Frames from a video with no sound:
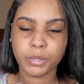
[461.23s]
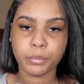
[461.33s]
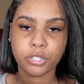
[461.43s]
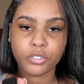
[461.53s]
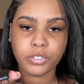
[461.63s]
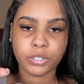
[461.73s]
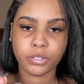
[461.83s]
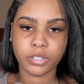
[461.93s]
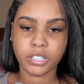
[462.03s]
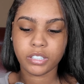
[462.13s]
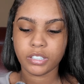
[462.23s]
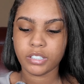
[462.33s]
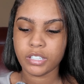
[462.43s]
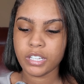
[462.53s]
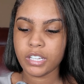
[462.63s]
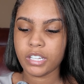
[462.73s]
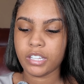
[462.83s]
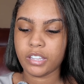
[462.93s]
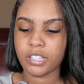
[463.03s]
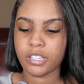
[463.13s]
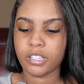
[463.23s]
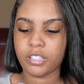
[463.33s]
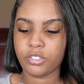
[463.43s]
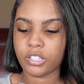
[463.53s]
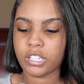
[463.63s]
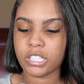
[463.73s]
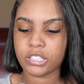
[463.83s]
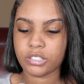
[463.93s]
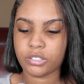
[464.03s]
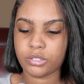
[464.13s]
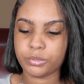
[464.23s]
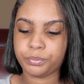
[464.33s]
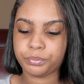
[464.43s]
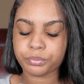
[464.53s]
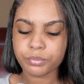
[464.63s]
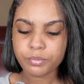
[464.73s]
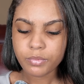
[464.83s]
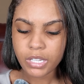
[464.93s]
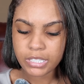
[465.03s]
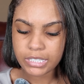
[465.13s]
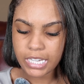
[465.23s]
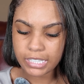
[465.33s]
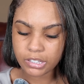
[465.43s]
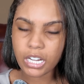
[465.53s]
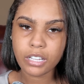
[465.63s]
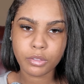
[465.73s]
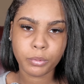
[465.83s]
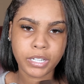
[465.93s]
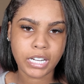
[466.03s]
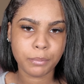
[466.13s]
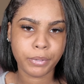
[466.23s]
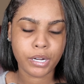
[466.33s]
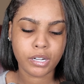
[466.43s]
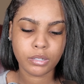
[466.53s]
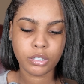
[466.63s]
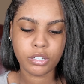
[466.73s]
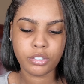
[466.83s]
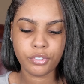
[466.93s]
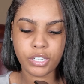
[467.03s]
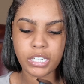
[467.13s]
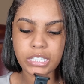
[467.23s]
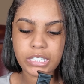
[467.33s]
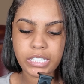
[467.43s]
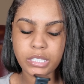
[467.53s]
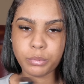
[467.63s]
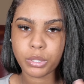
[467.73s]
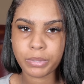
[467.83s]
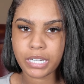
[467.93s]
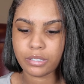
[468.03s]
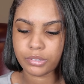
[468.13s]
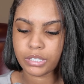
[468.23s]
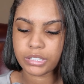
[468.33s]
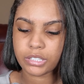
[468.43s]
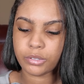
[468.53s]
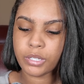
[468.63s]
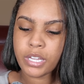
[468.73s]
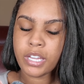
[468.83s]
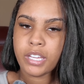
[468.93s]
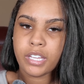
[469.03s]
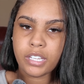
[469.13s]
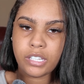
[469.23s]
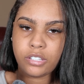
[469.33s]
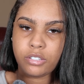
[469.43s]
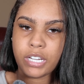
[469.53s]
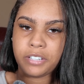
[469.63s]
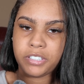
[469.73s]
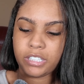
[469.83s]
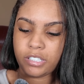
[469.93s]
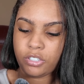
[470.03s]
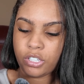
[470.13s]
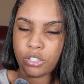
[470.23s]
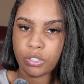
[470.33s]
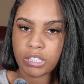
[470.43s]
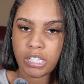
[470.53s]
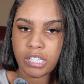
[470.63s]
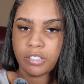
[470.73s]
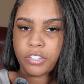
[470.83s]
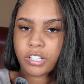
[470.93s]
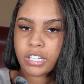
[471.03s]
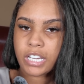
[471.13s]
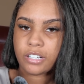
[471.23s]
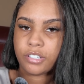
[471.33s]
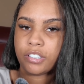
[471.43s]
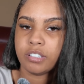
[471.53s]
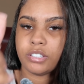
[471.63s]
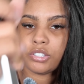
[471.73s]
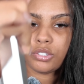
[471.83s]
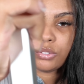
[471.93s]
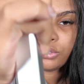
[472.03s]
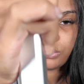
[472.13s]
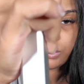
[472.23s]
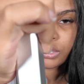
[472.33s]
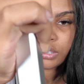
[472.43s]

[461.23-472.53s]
Put your phone on there. And then you can also, see, I thought the one that I bought, you can extend it more, but I don't think so. You can use the end of your counter to